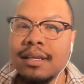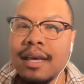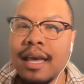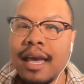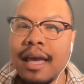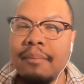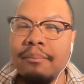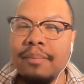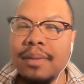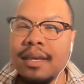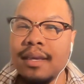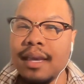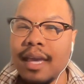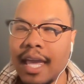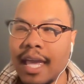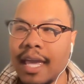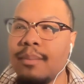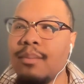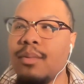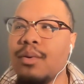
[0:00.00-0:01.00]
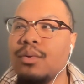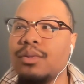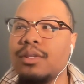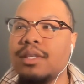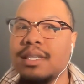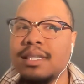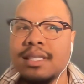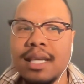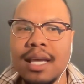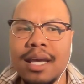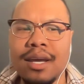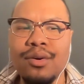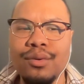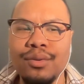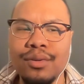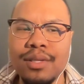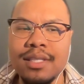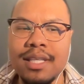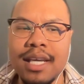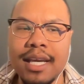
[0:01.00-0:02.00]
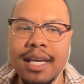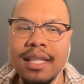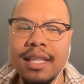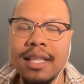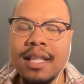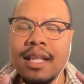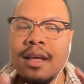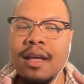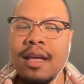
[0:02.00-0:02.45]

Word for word: and being able to say, hold on a second,